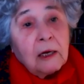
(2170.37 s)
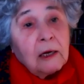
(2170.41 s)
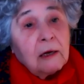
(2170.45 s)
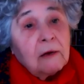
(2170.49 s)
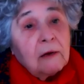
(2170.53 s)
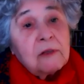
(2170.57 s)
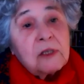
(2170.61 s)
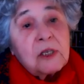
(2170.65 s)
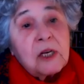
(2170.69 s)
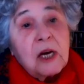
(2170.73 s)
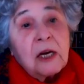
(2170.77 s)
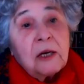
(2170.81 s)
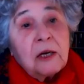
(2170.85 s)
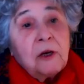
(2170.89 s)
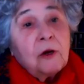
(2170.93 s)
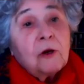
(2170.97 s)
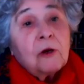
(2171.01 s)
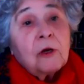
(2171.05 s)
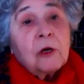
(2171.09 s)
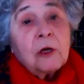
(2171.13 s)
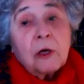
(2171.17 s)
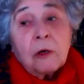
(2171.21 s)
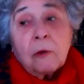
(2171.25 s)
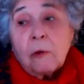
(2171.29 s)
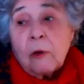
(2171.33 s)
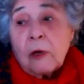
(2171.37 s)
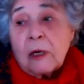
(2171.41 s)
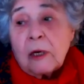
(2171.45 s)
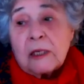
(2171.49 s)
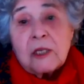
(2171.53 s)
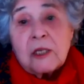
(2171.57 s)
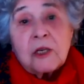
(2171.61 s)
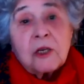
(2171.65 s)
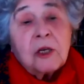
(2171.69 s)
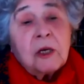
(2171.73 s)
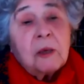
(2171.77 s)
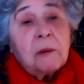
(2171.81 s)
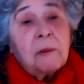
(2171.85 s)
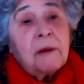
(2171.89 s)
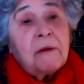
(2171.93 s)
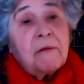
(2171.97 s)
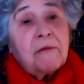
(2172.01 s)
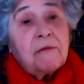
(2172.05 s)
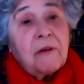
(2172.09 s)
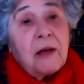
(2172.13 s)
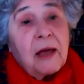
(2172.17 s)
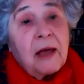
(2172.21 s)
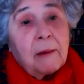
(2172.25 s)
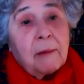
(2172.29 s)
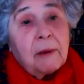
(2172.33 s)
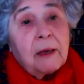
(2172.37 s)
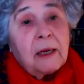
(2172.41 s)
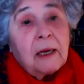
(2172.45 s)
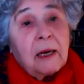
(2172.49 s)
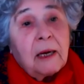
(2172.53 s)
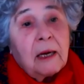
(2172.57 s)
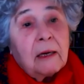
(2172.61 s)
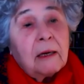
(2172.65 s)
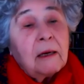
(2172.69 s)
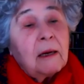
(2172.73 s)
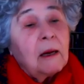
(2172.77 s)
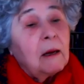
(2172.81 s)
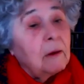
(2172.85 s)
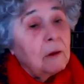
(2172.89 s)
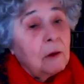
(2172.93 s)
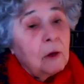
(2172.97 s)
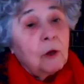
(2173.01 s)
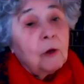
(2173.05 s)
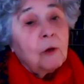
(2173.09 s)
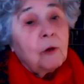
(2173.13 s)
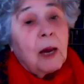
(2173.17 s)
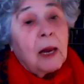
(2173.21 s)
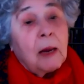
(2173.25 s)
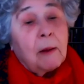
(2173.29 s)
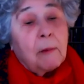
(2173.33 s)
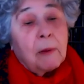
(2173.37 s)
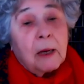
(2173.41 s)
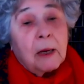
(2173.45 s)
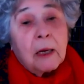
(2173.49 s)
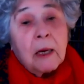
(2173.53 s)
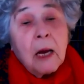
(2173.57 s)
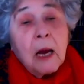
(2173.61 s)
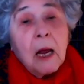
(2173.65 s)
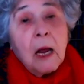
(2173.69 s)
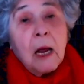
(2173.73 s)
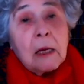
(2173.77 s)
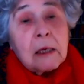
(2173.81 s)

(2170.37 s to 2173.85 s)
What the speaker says: And if it's not nuclear war, it's going to be famine and you name it.